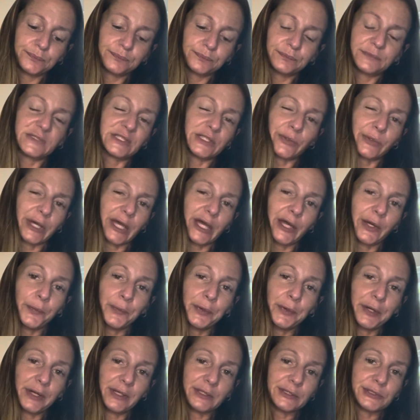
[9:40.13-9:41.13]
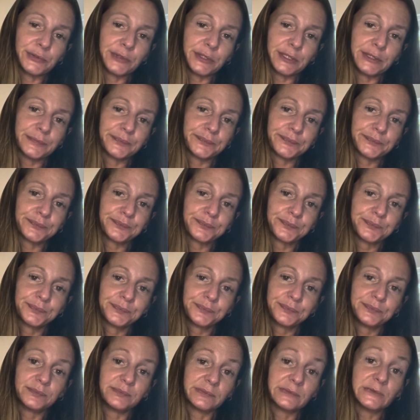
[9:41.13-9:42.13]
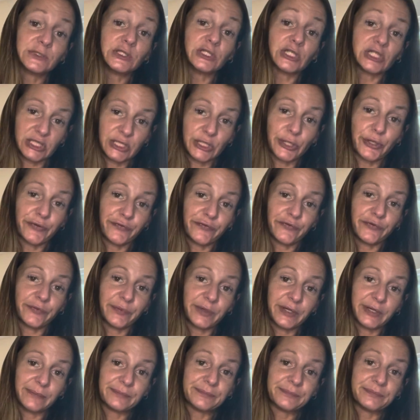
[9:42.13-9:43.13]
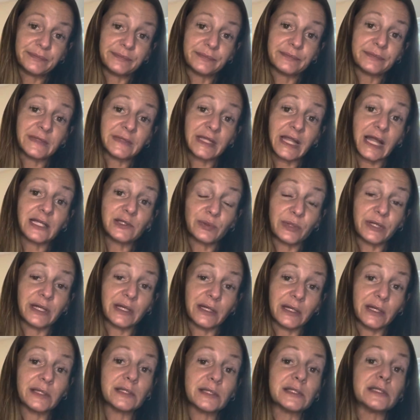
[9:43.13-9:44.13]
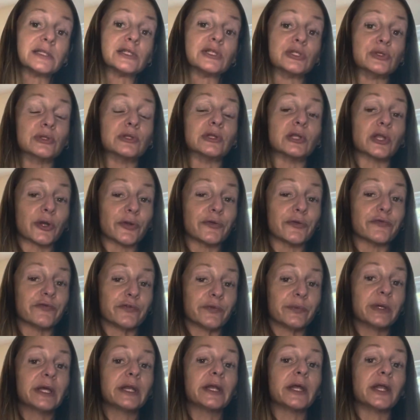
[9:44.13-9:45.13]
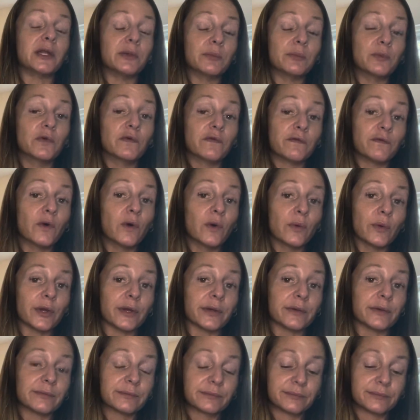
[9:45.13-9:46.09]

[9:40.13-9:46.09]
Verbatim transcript: It's okay, we all do it. Just learn from it. That's what it is, is you learn from it and you move forward.